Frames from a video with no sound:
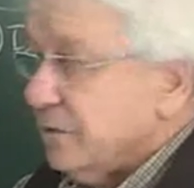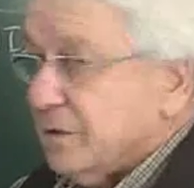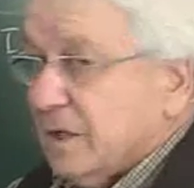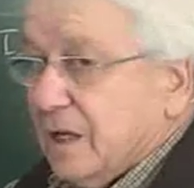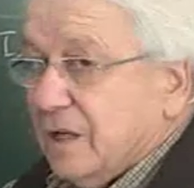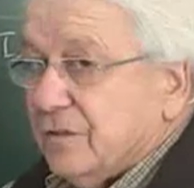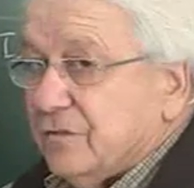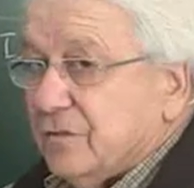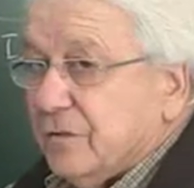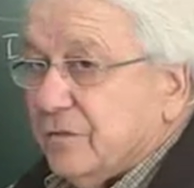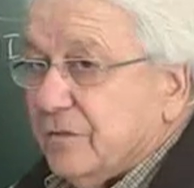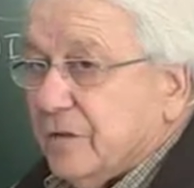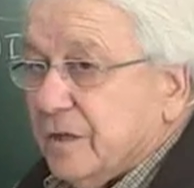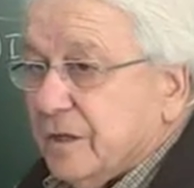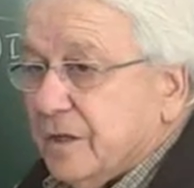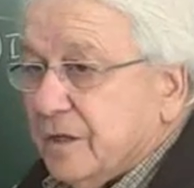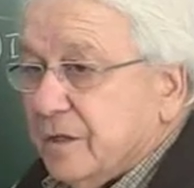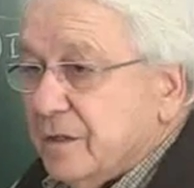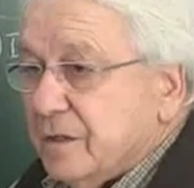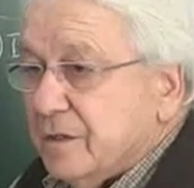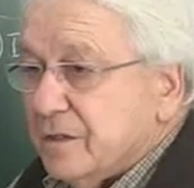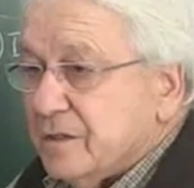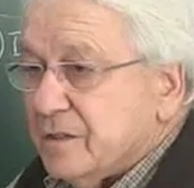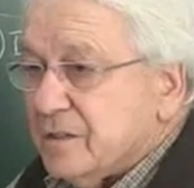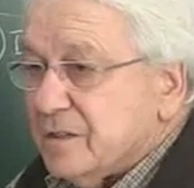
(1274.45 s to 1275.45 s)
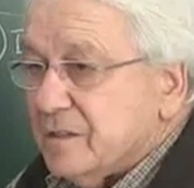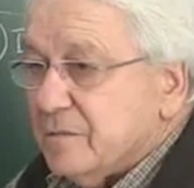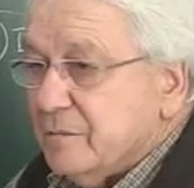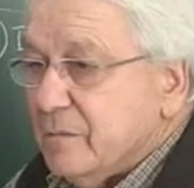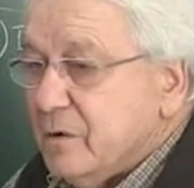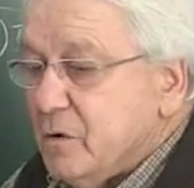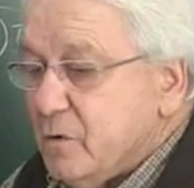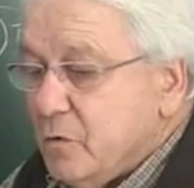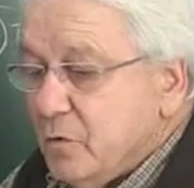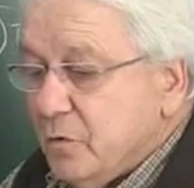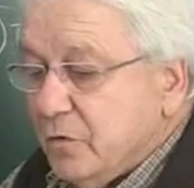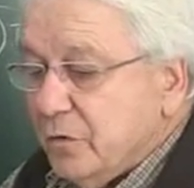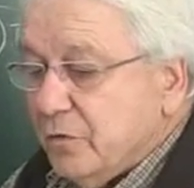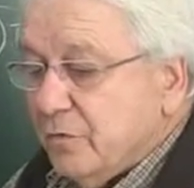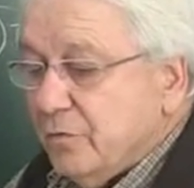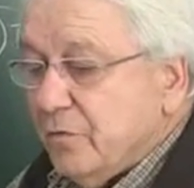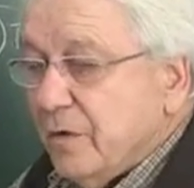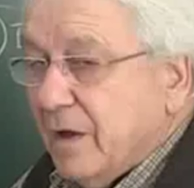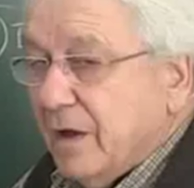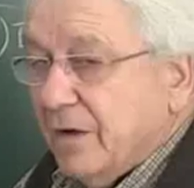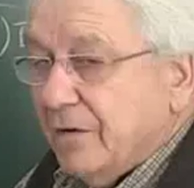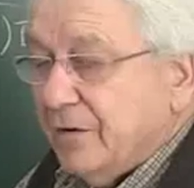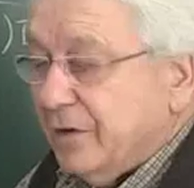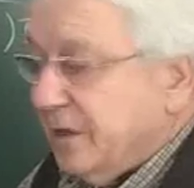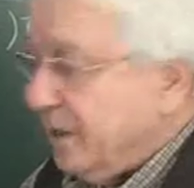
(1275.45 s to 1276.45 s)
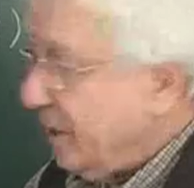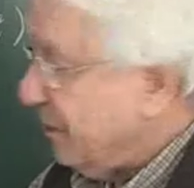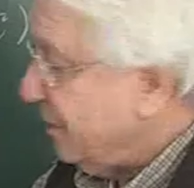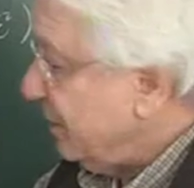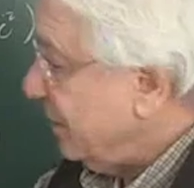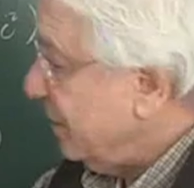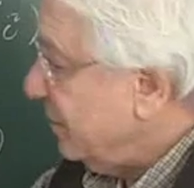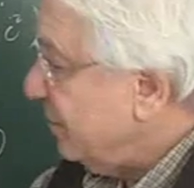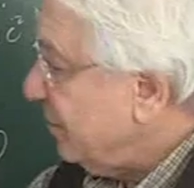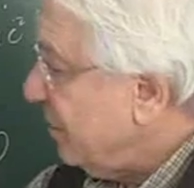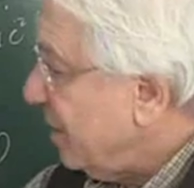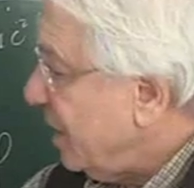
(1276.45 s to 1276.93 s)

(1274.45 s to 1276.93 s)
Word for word: That's a very smooth varying thing